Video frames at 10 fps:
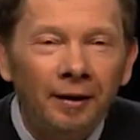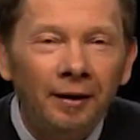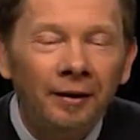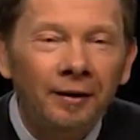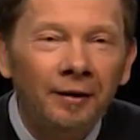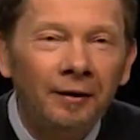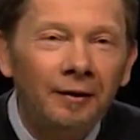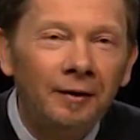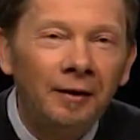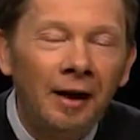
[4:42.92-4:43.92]
uh,
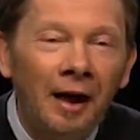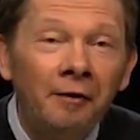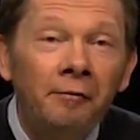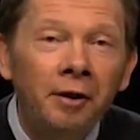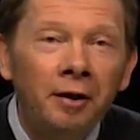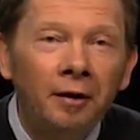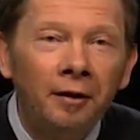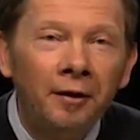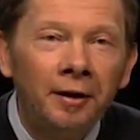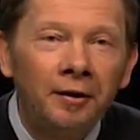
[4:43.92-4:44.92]

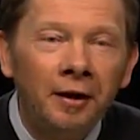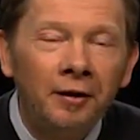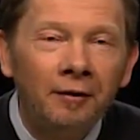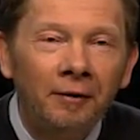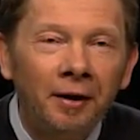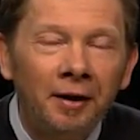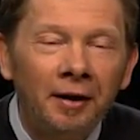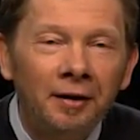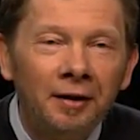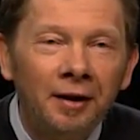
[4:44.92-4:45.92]
unreal that sense of
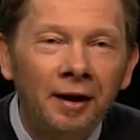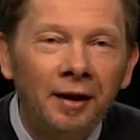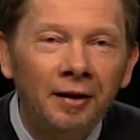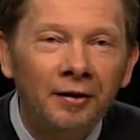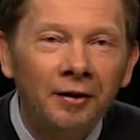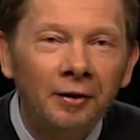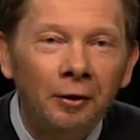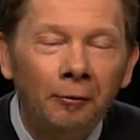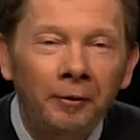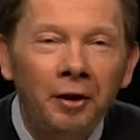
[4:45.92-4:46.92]
identity is.
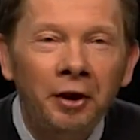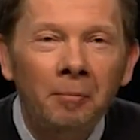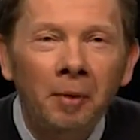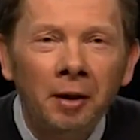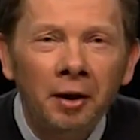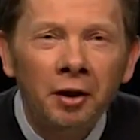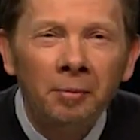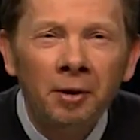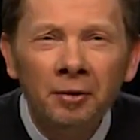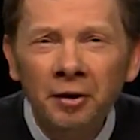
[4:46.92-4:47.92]
You feel diminished
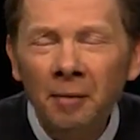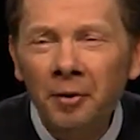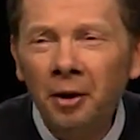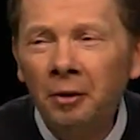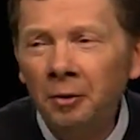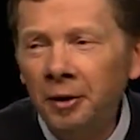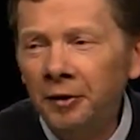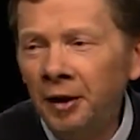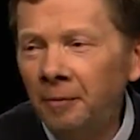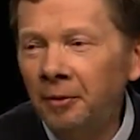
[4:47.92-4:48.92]
because something good
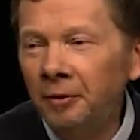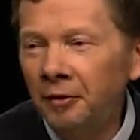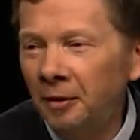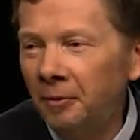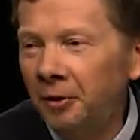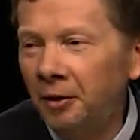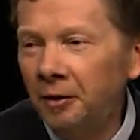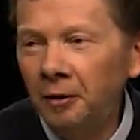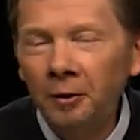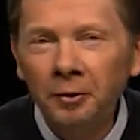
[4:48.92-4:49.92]
has happened to somebody
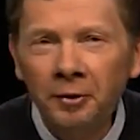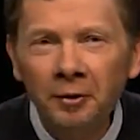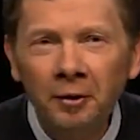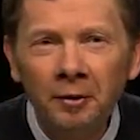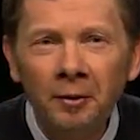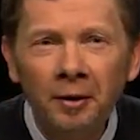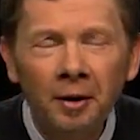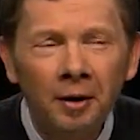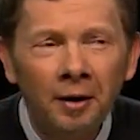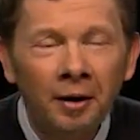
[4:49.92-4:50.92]
close to you.
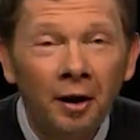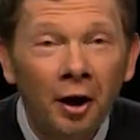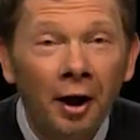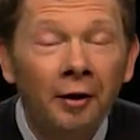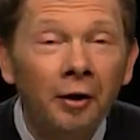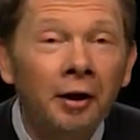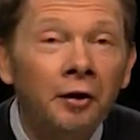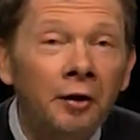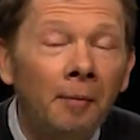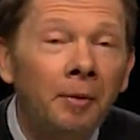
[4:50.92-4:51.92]
And in
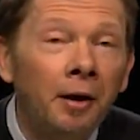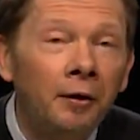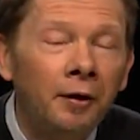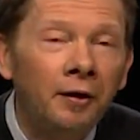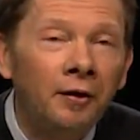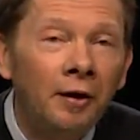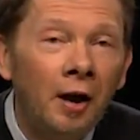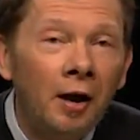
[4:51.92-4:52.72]
some cases,